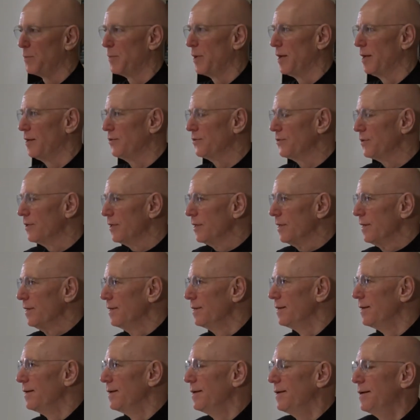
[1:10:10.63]
monastery
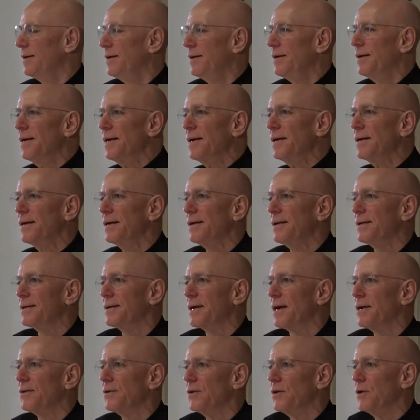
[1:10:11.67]
and
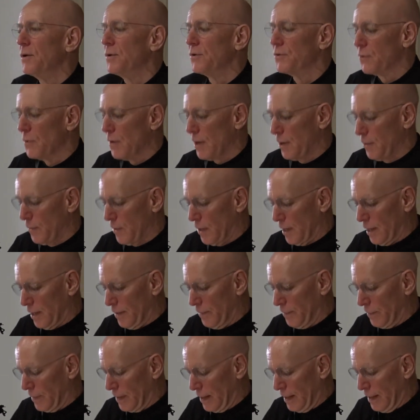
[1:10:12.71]
got to know us quite well.